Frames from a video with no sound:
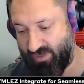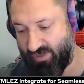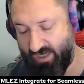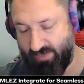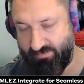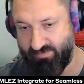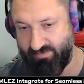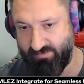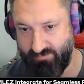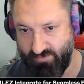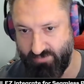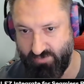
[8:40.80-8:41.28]

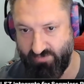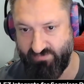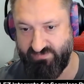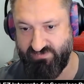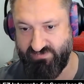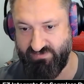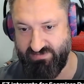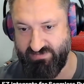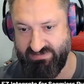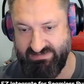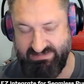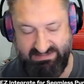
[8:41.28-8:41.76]
carbon moves
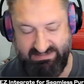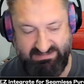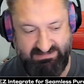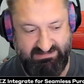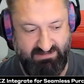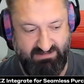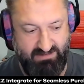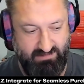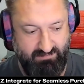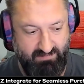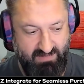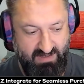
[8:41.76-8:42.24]
through a
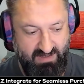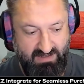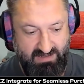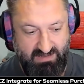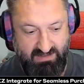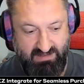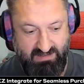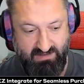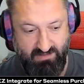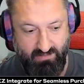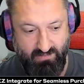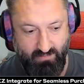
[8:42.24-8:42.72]
system,
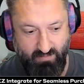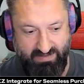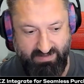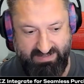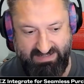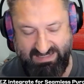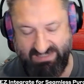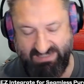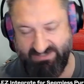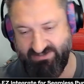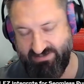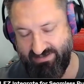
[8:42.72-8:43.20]
we
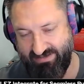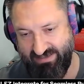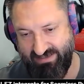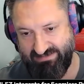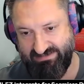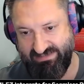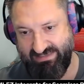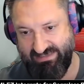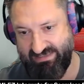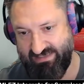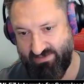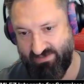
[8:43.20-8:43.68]
can actually then
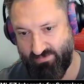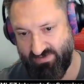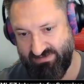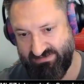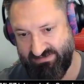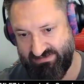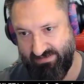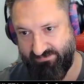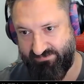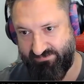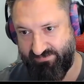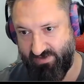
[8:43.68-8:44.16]
take it one
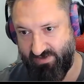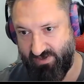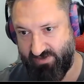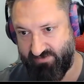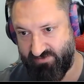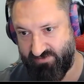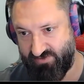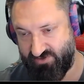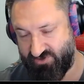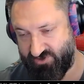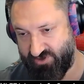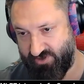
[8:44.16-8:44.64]
step
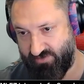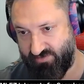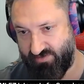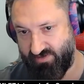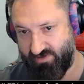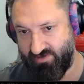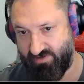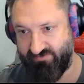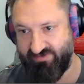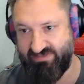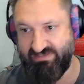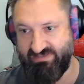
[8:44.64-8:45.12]
further and show
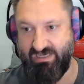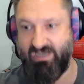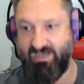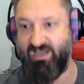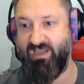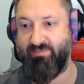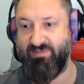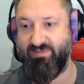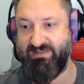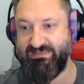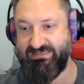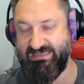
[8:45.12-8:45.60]
that the
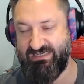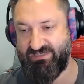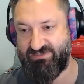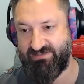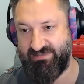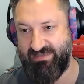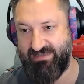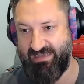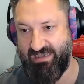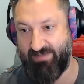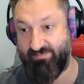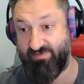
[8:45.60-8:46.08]
retirement
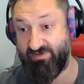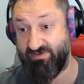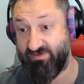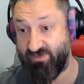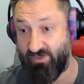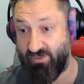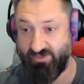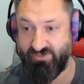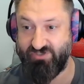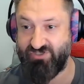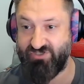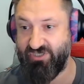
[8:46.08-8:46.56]
actually happened
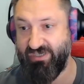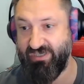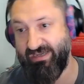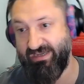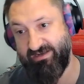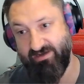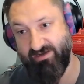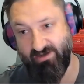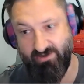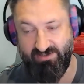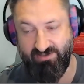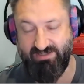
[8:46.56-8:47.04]

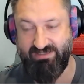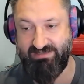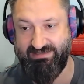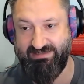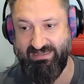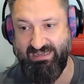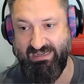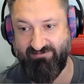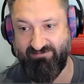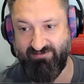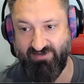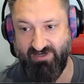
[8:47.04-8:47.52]
on-chain on
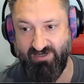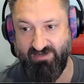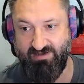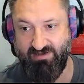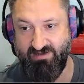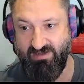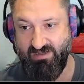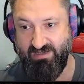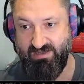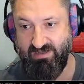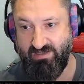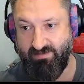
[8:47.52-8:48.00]
Hedera,
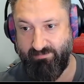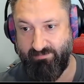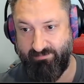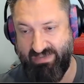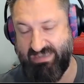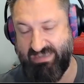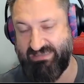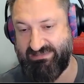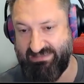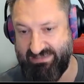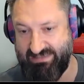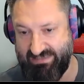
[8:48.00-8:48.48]

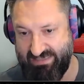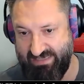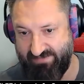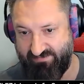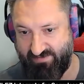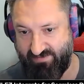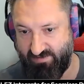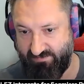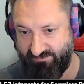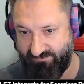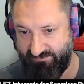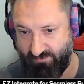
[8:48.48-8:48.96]
basically
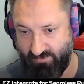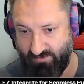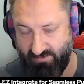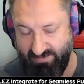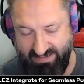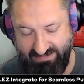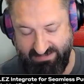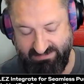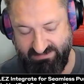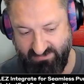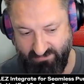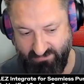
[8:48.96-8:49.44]
giving a full
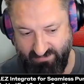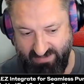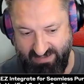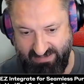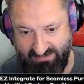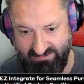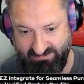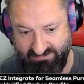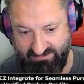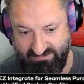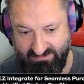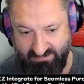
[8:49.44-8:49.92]

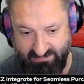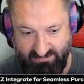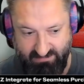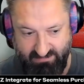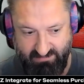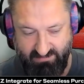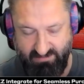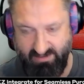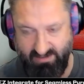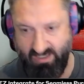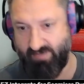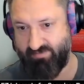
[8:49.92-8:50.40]
end-to-end
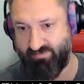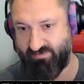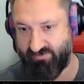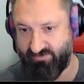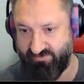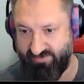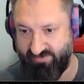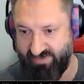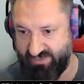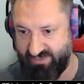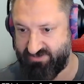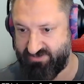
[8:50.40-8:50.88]
carbon
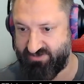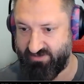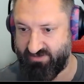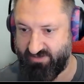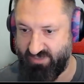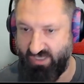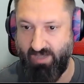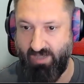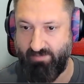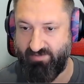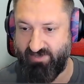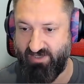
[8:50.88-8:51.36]
creation,
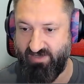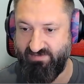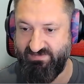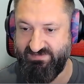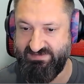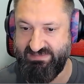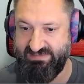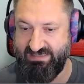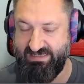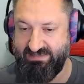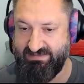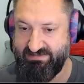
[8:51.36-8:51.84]
carbon
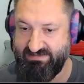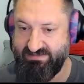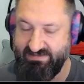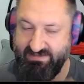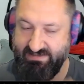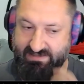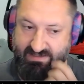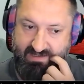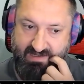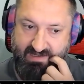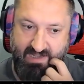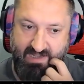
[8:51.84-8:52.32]
offset.
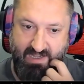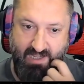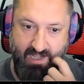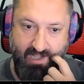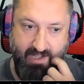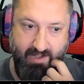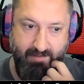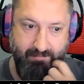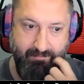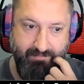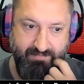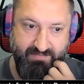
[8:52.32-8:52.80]

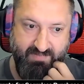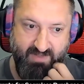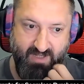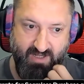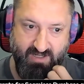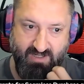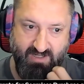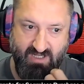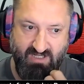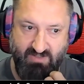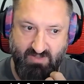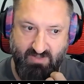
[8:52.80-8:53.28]
And
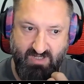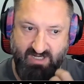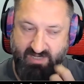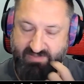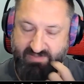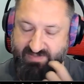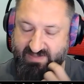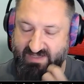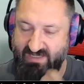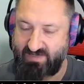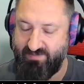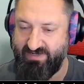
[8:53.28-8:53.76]
I
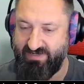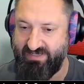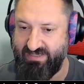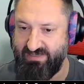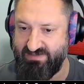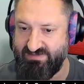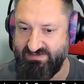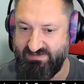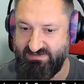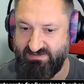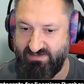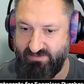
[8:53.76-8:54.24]
don't think anybody
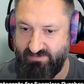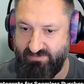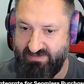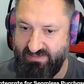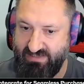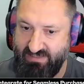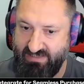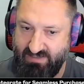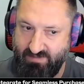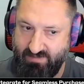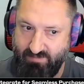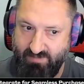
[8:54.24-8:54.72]
else is doing
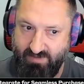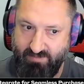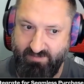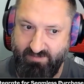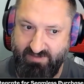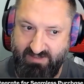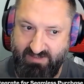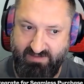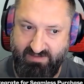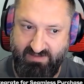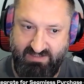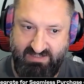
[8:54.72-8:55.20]
that at the
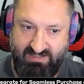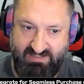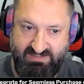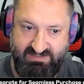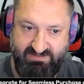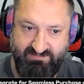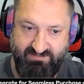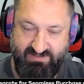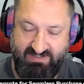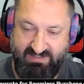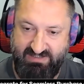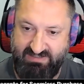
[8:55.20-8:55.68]
moment. I think
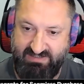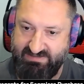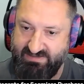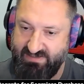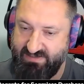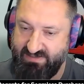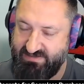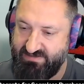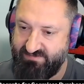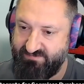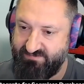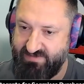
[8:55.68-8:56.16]
that's a really
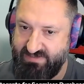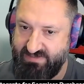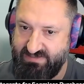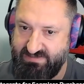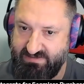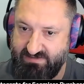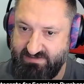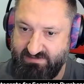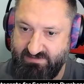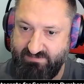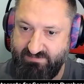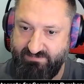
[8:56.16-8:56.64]
exciting
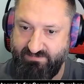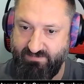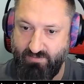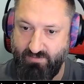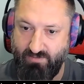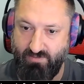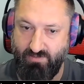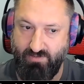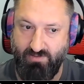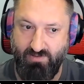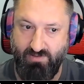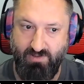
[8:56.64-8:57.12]
reason
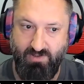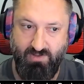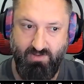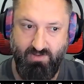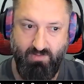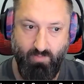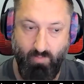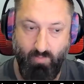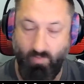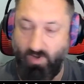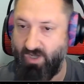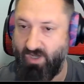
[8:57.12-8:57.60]
for
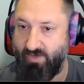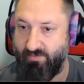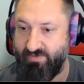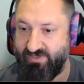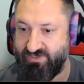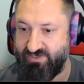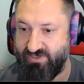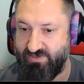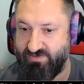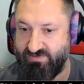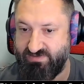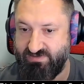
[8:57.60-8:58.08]
why we
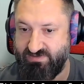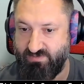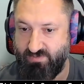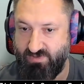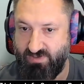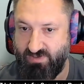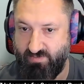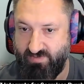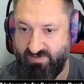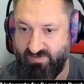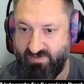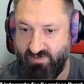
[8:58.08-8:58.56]
chose to
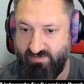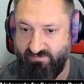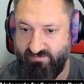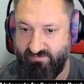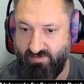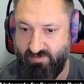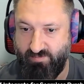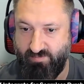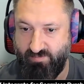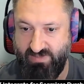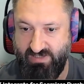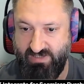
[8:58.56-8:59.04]
work with
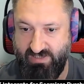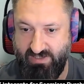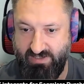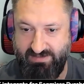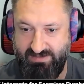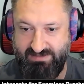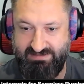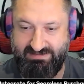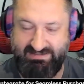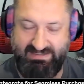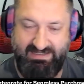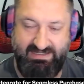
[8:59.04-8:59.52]
Dovu,
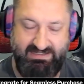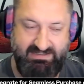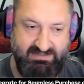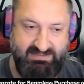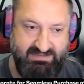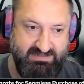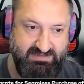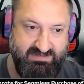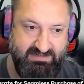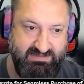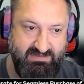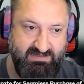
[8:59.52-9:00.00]
because
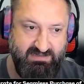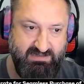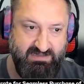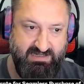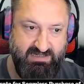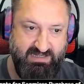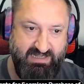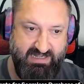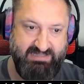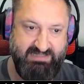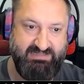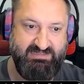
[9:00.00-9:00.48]
it's
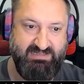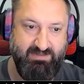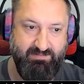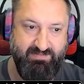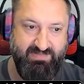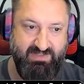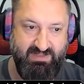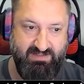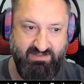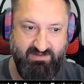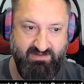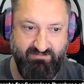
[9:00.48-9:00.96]

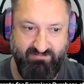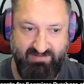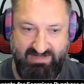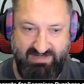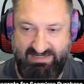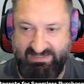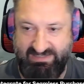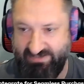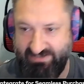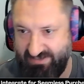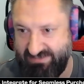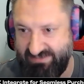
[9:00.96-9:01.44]
something that
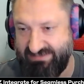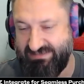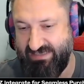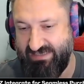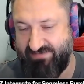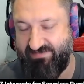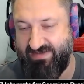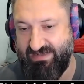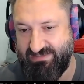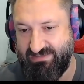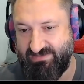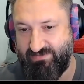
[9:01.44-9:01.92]
really does
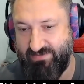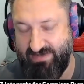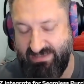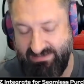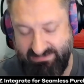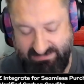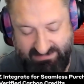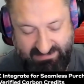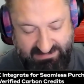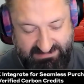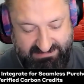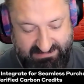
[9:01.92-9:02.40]
give
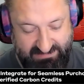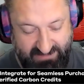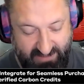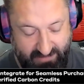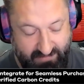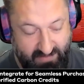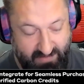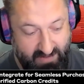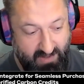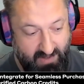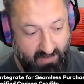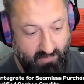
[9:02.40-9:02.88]
end-to-end. And it's, you
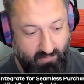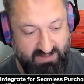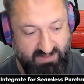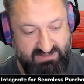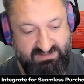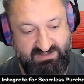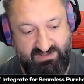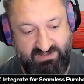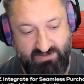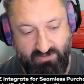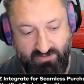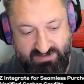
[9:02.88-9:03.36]
know,
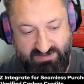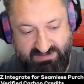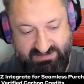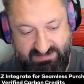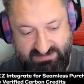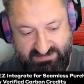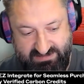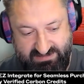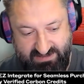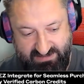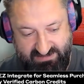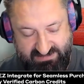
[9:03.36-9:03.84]
once the
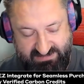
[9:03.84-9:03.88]
auditors